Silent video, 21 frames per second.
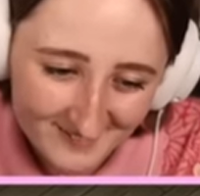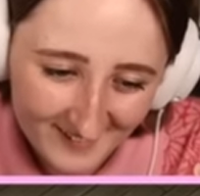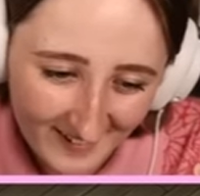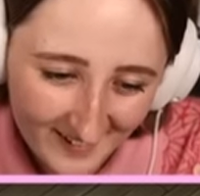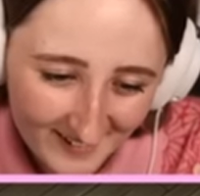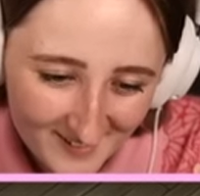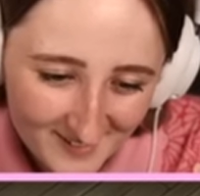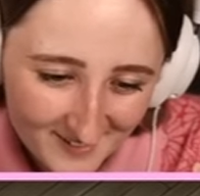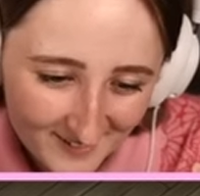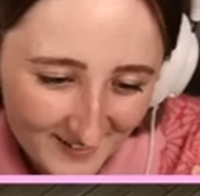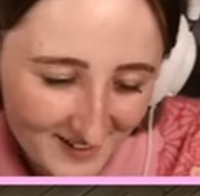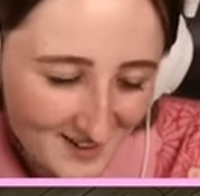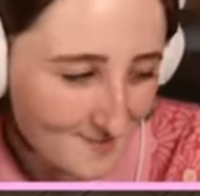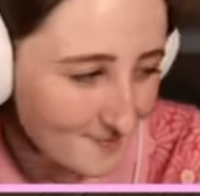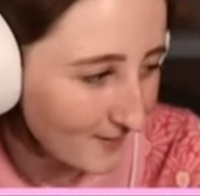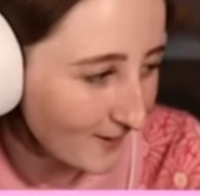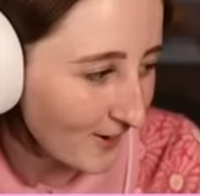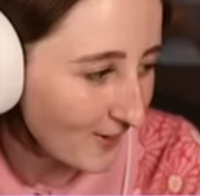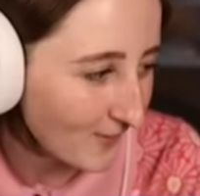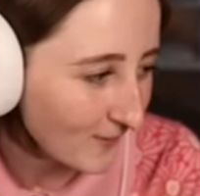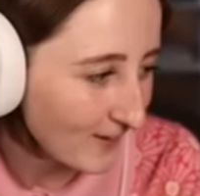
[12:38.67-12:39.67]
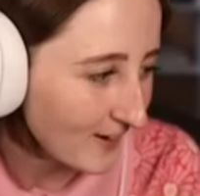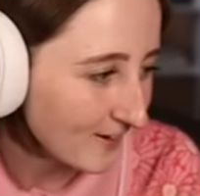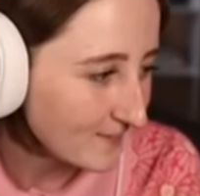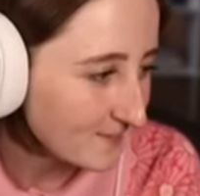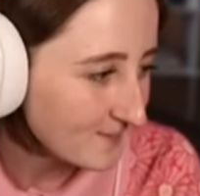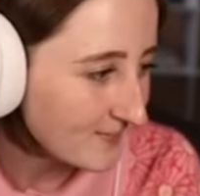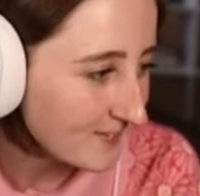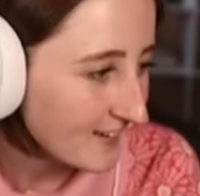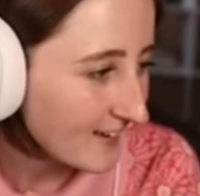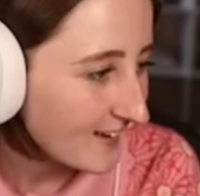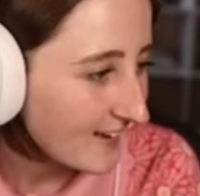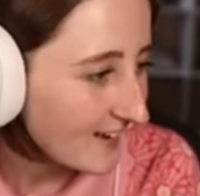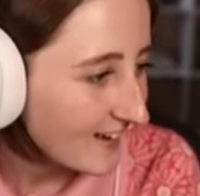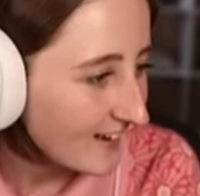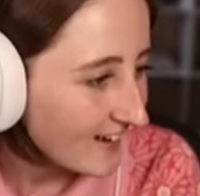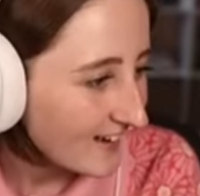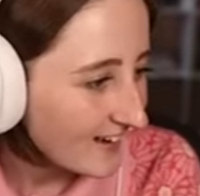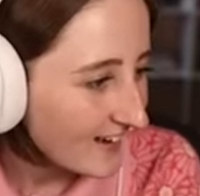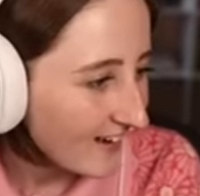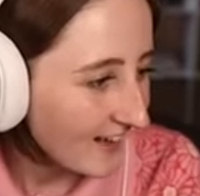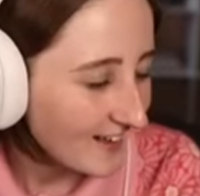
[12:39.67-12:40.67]
I agree, but oh well.
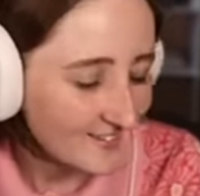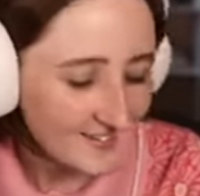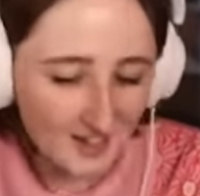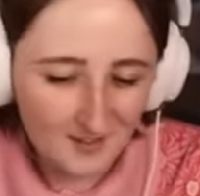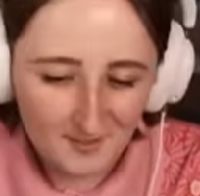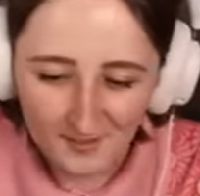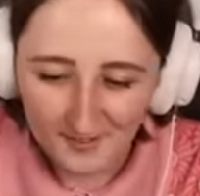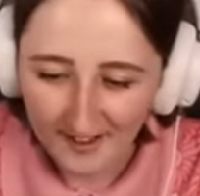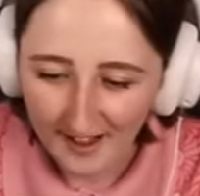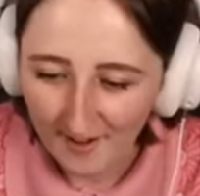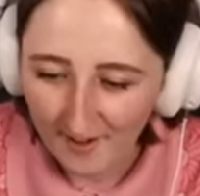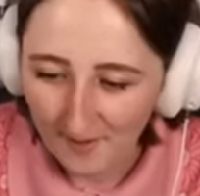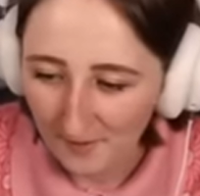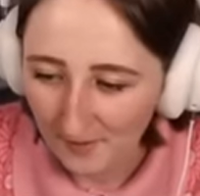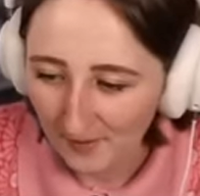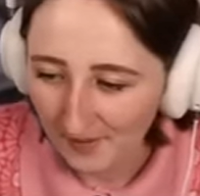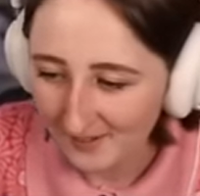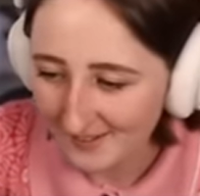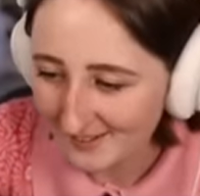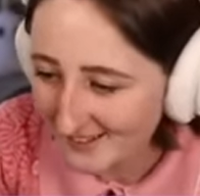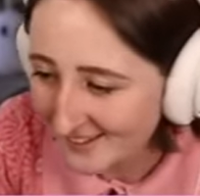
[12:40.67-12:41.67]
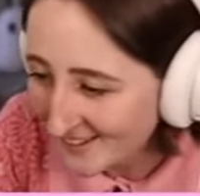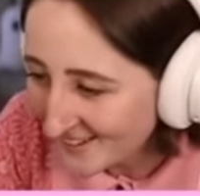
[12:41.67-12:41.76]
That's not really how it works.